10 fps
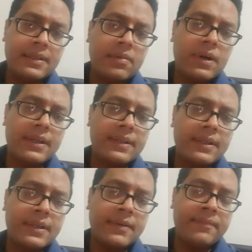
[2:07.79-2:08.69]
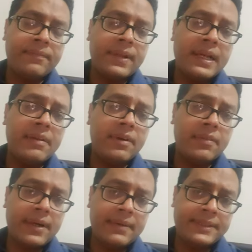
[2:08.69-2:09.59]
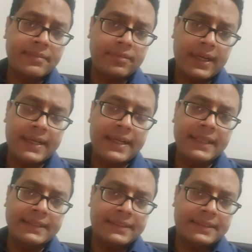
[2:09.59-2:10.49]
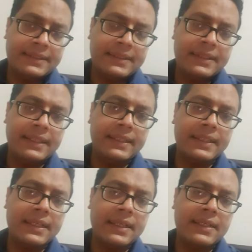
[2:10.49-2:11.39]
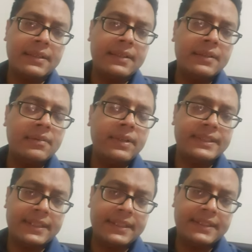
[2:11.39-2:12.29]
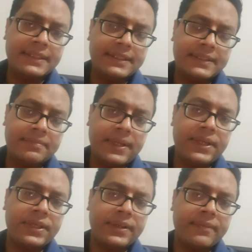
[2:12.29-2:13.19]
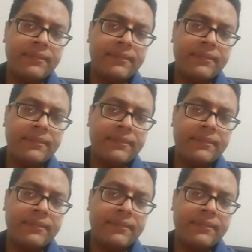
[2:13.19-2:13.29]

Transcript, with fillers: what are the liver biopsy findings in the Wilson disease patient?